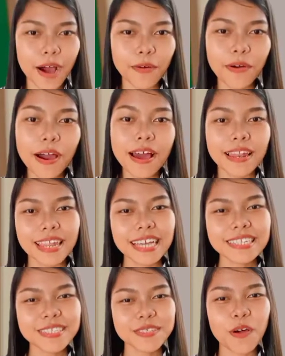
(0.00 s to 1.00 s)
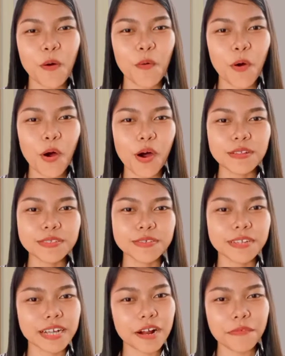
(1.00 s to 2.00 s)
Now, let's go on to
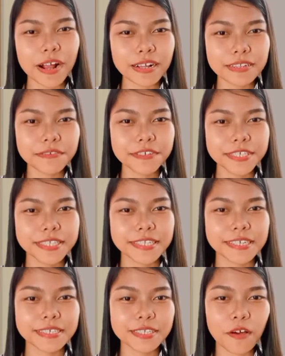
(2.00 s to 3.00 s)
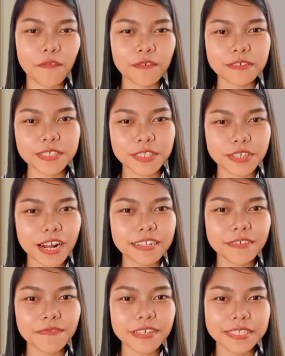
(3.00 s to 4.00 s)
the characteristics of
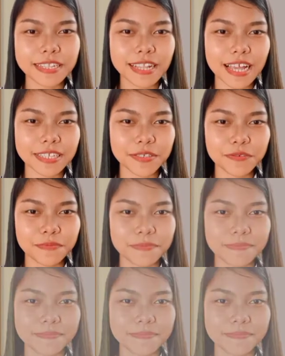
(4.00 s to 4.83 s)
constructivist classroom.